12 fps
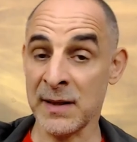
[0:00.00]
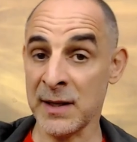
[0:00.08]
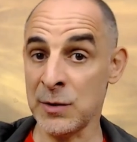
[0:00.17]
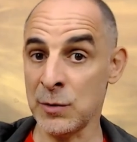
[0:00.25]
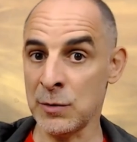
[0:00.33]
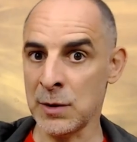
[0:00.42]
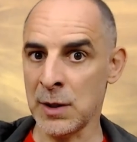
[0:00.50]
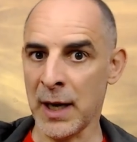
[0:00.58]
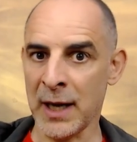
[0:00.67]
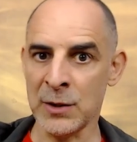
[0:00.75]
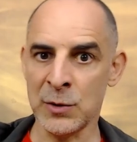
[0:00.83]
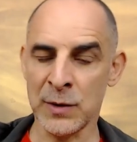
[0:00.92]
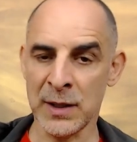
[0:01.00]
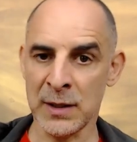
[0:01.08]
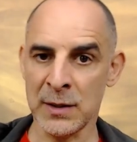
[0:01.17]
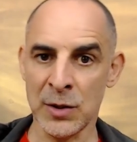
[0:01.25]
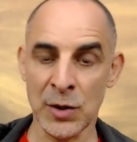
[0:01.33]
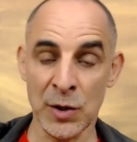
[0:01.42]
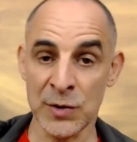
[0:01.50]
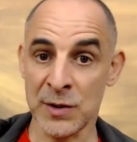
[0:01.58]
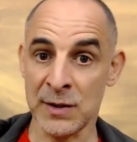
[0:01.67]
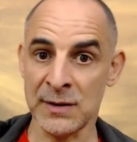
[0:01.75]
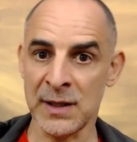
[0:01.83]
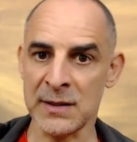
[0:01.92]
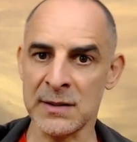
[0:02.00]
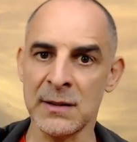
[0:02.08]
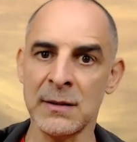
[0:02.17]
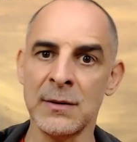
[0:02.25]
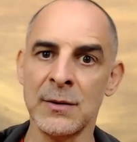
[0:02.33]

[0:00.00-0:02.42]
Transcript: than you at doing a certain task